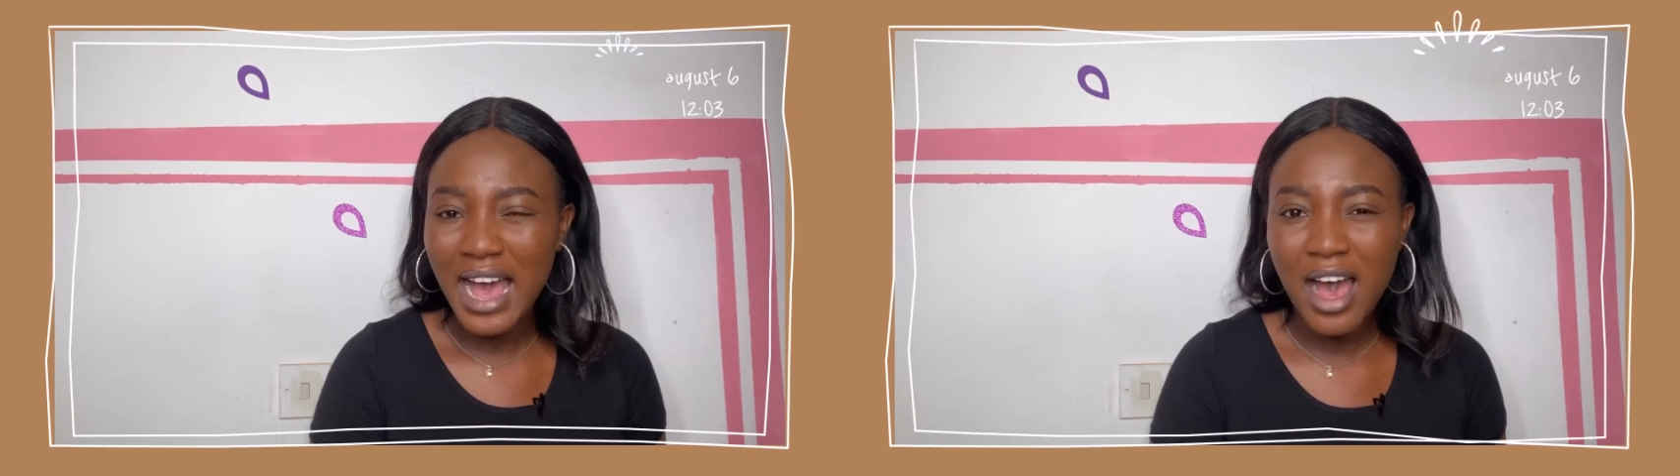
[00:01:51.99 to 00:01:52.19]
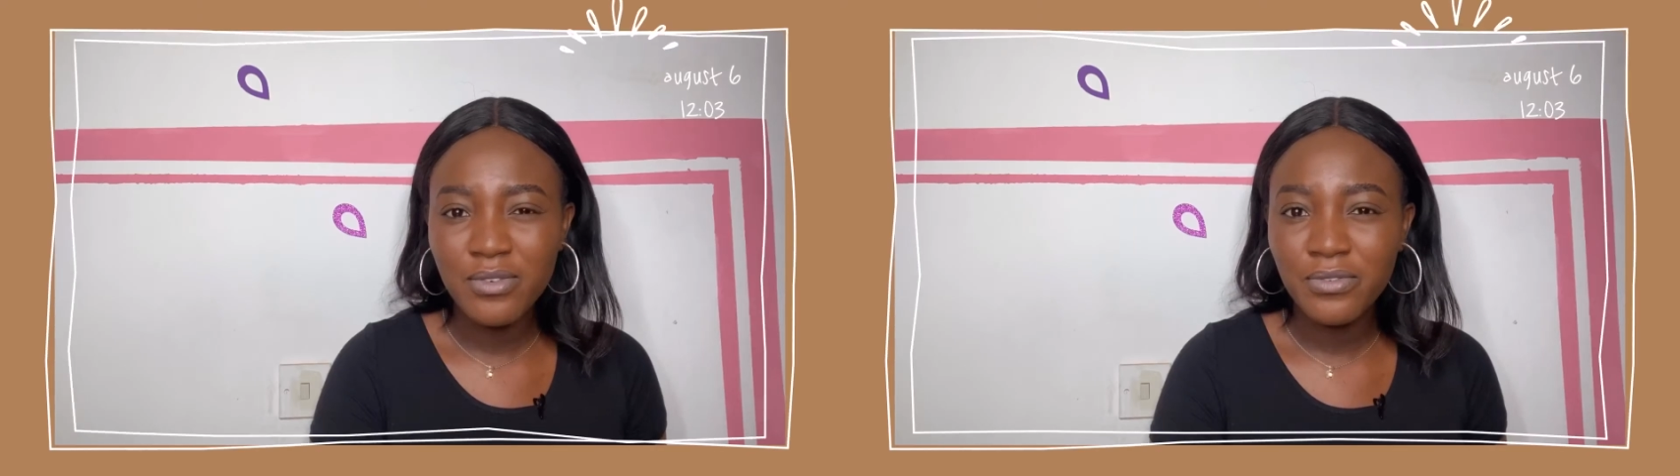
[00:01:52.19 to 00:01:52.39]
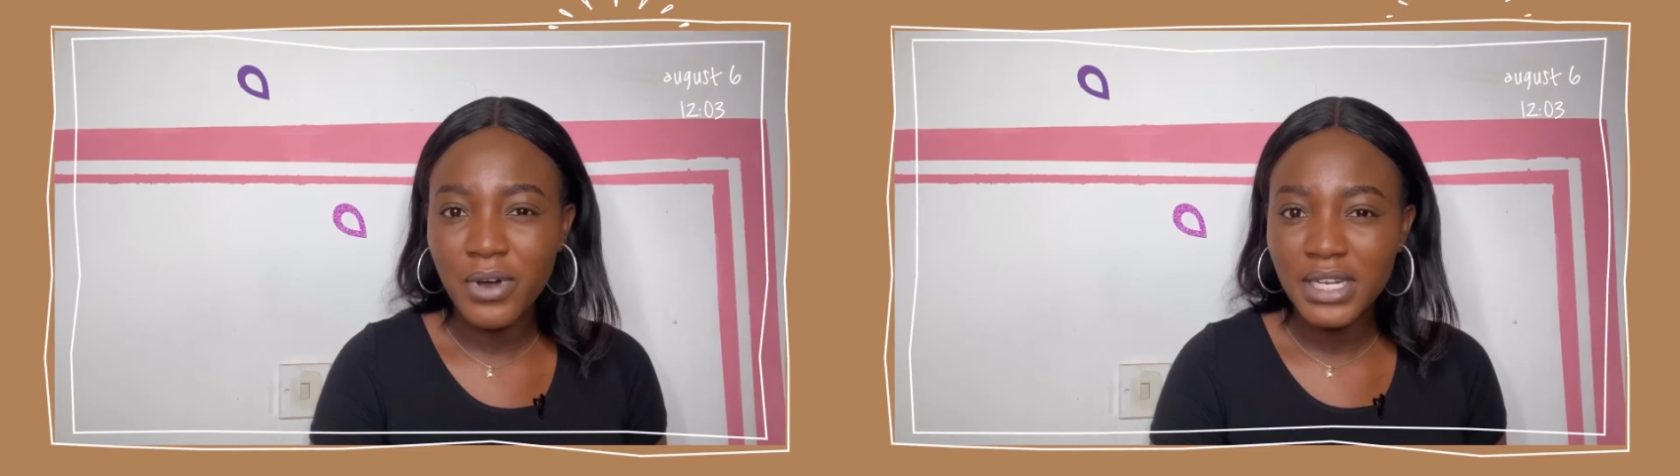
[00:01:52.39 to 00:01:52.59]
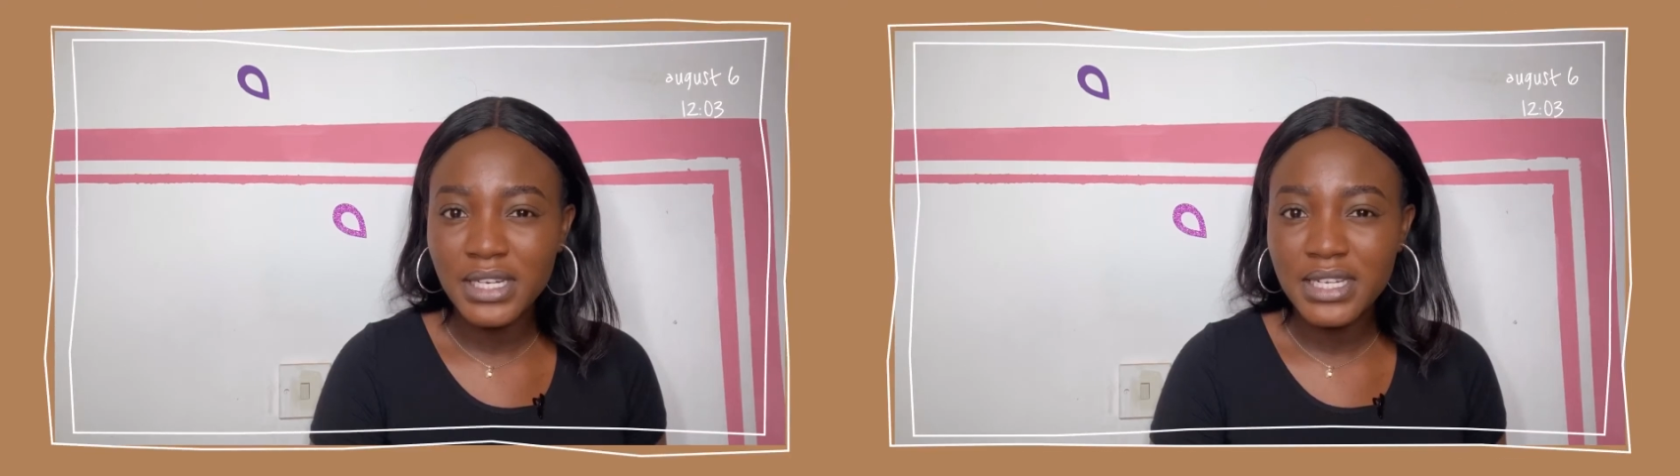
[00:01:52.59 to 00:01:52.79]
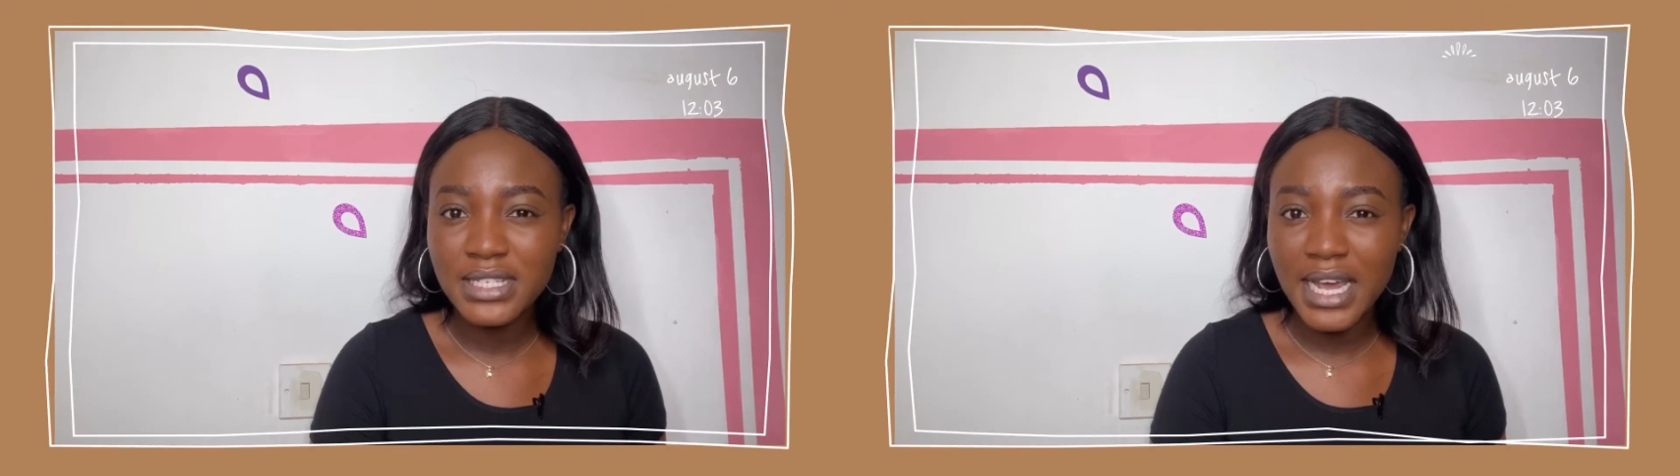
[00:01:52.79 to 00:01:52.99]
avoiding
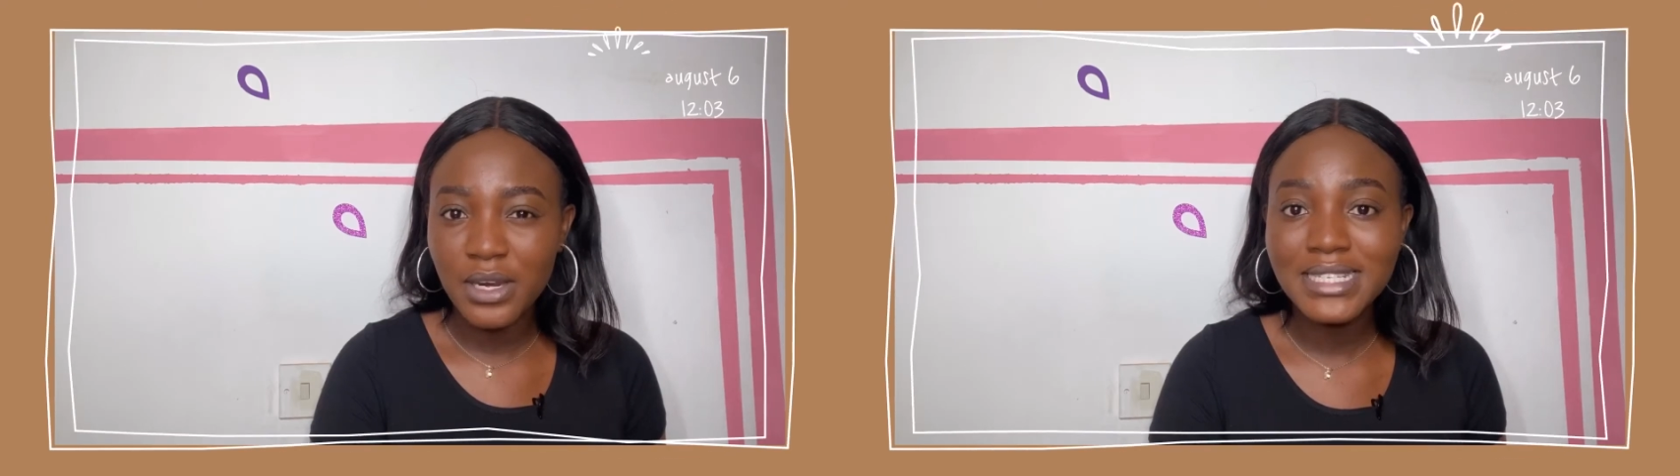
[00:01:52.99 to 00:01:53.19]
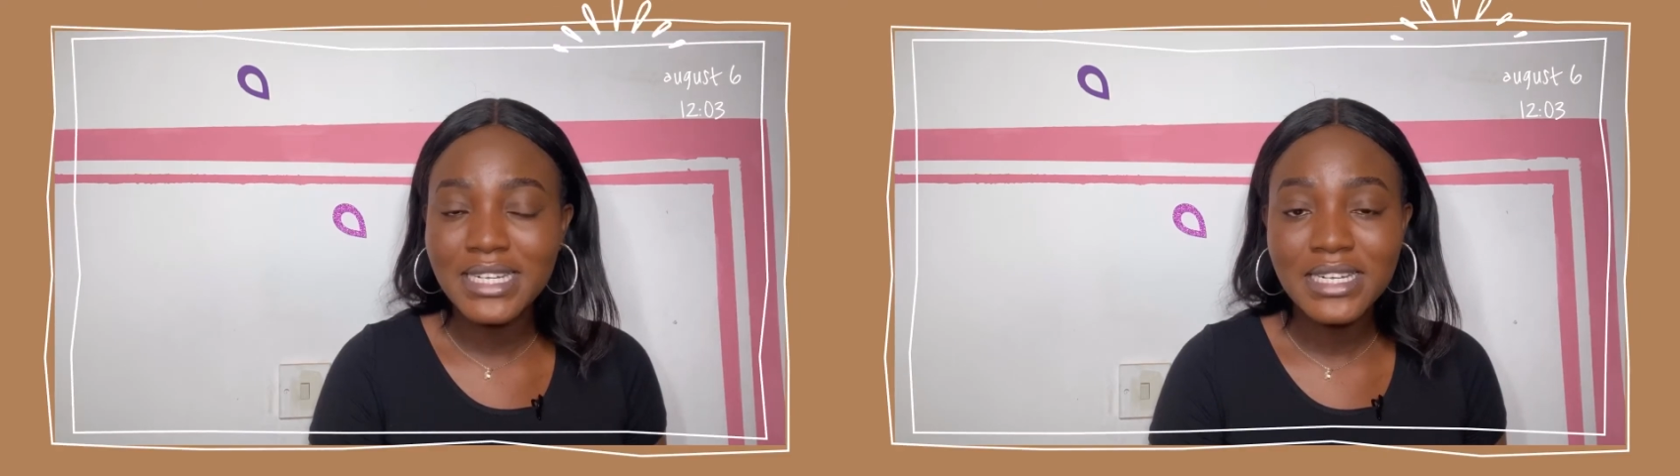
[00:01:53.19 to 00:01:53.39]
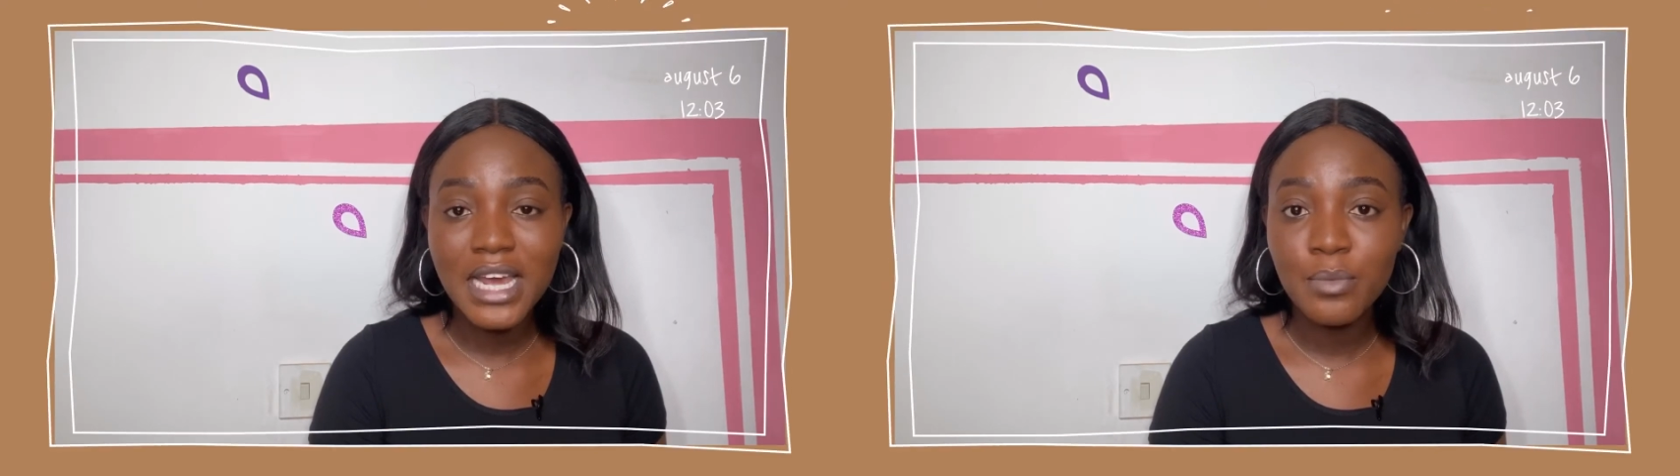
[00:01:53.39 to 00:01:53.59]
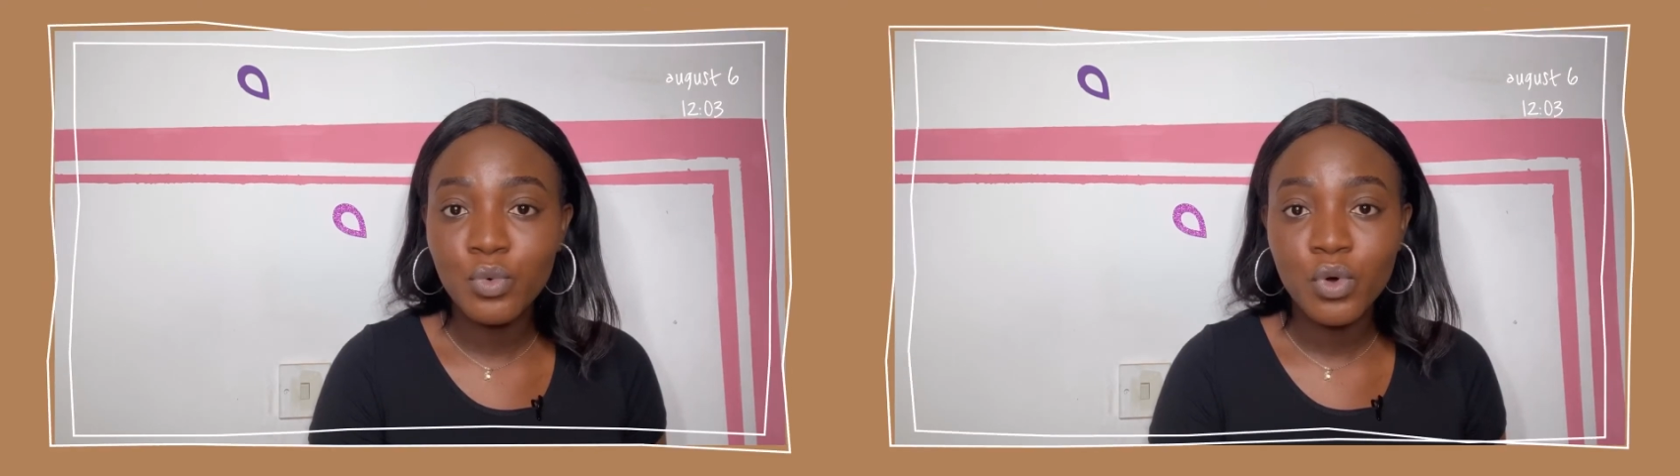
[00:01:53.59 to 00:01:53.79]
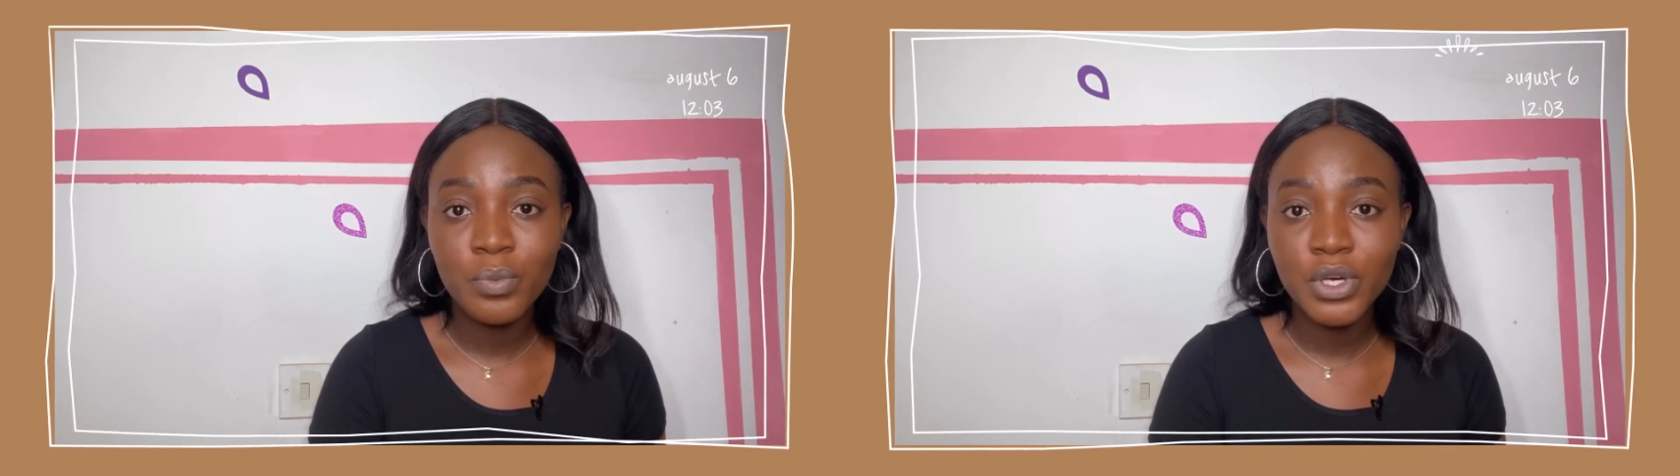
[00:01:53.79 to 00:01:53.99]
this kind of letting them
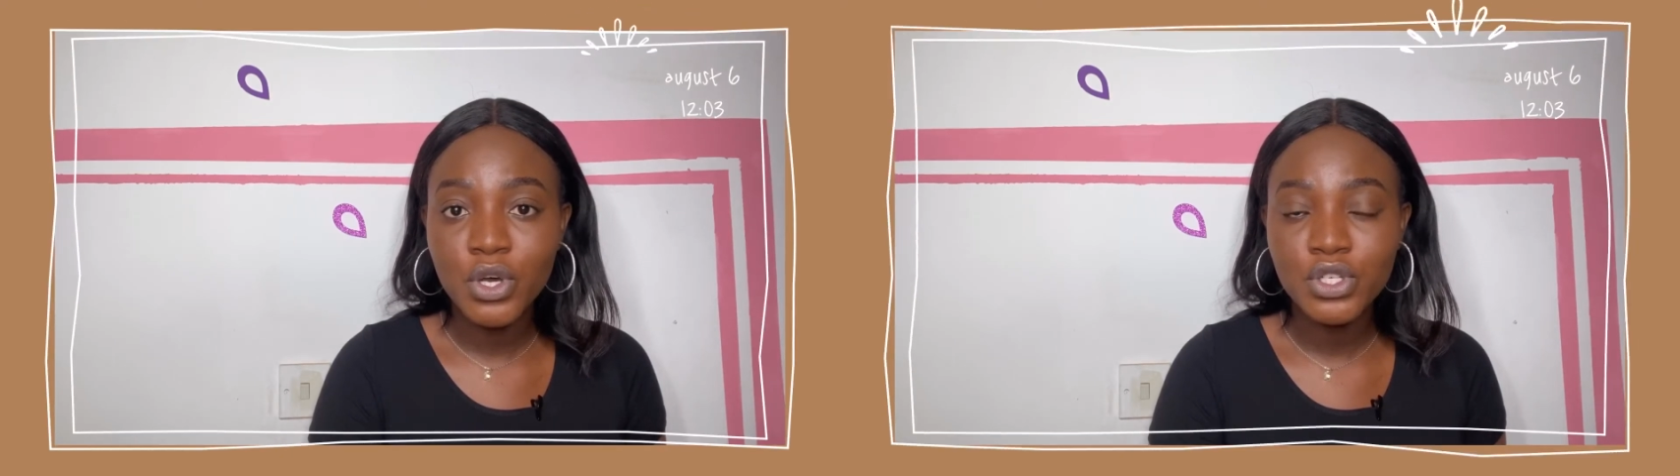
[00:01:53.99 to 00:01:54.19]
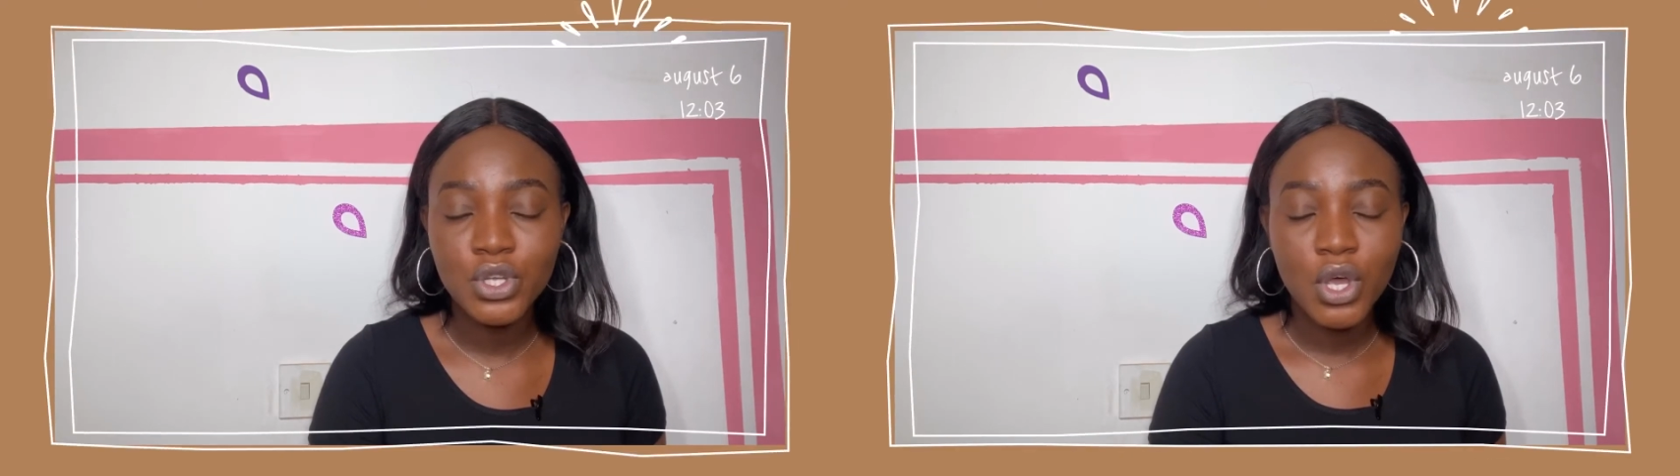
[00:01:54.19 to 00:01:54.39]
go, because